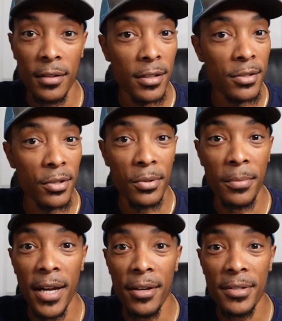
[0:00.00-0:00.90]
external
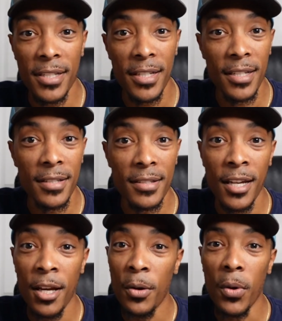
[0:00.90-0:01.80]
mouses,
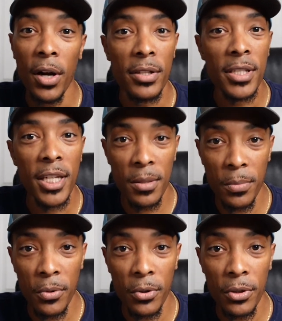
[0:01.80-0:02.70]
wireless
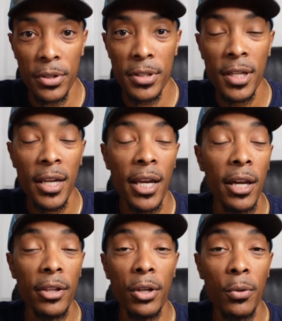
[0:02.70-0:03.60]
keyboards,
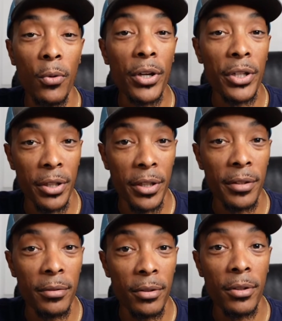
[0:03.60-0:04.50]
and they're gonna work good.
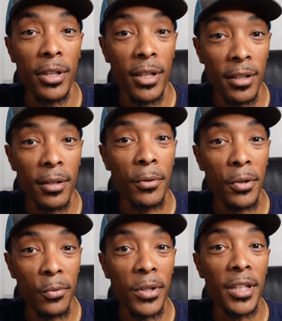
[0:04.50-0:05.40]
They
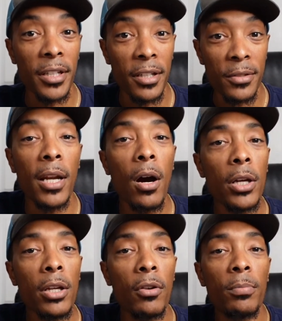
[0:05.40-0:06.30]
work really good. An
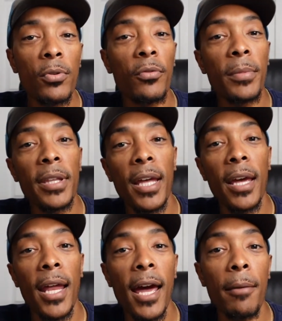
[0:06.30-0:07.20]
audio improvement
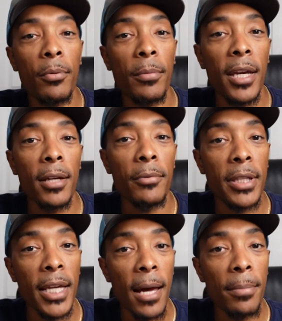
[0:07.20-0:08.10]
that Apple made with
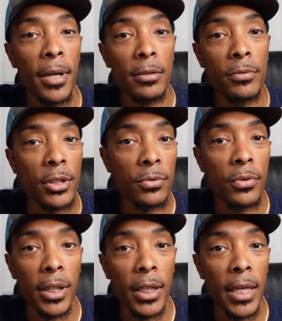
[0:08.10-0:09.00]
the iPad
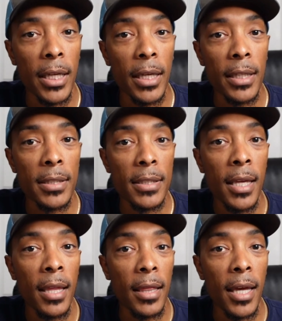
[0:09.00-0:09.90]
2020 is
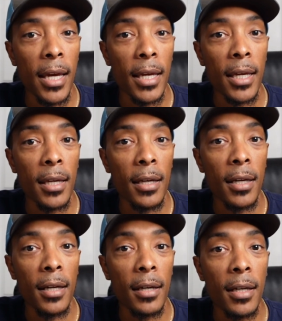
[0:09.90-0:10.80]
they
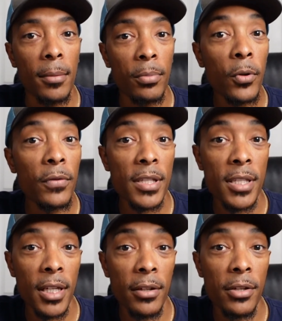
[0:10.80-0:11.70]
improved the
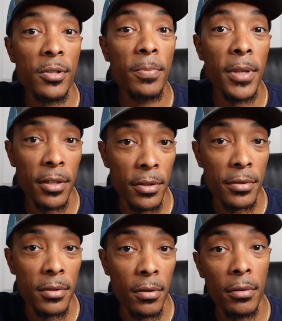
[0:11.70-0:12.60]
stereo
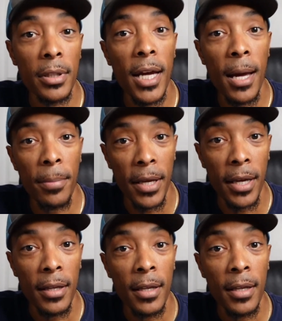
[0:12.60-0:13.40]
speakers on the iPad.